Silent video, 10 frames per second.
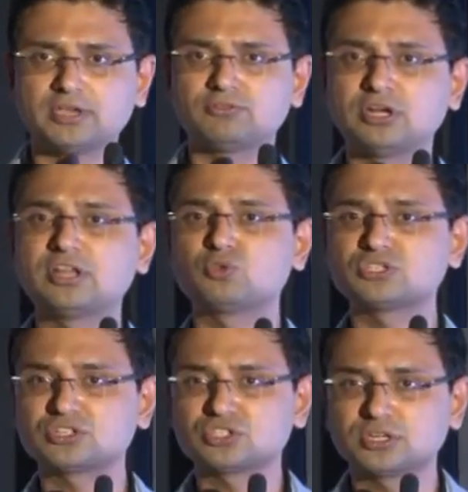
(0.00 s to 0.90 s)
did the
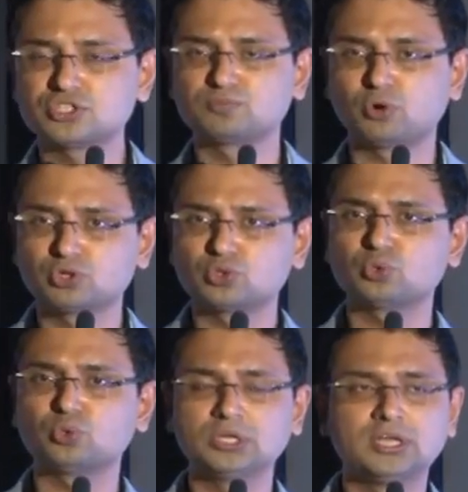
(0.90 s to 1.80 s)
user research, spoke
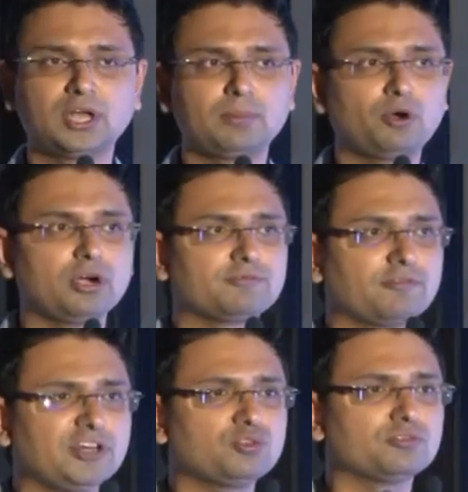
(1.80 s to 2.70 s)
to about
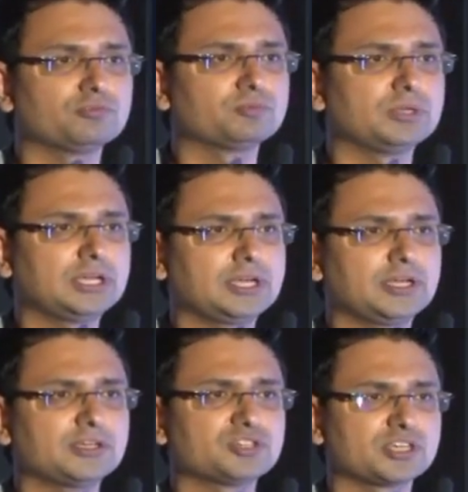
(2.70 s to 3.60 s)
50 to
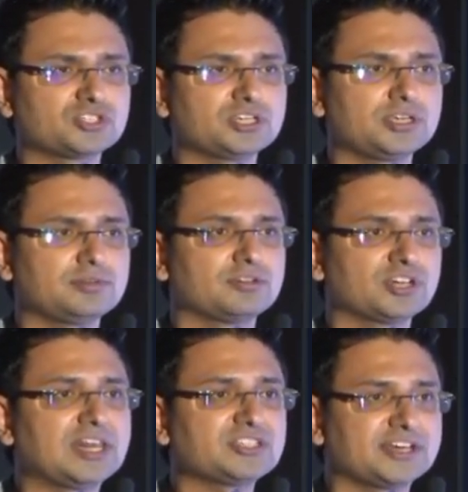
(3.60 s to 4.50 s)
60
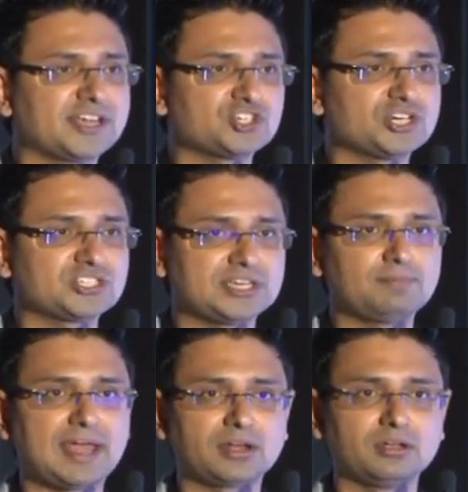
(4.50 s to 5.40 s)
real estate agents in
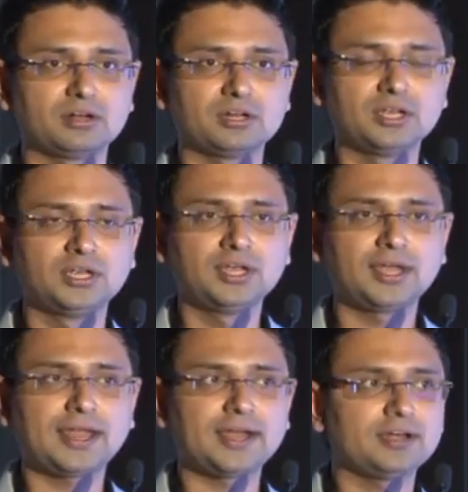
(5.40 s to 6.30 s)
Bangalore.
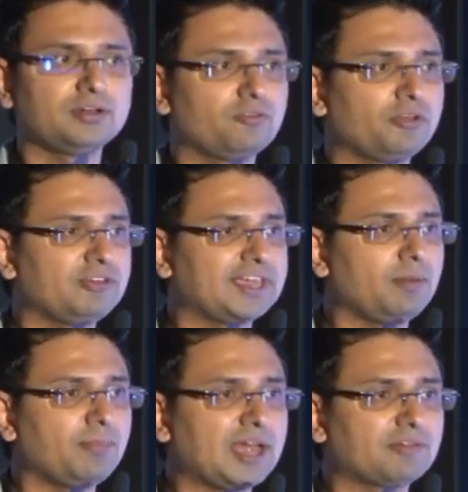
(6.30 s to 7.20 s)
And when we
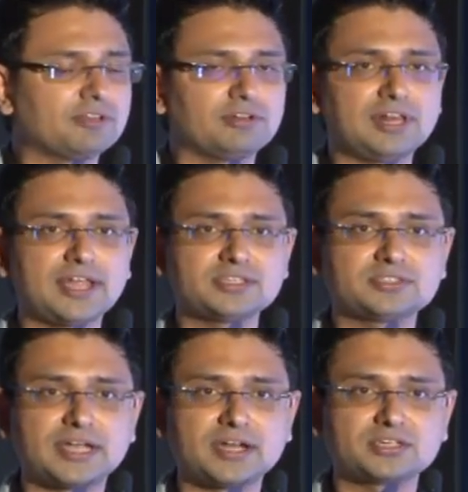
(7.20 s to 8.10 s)
came back, we
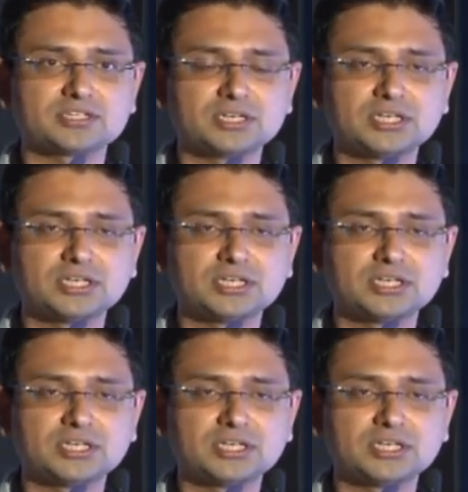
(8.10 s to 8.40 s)
realized that,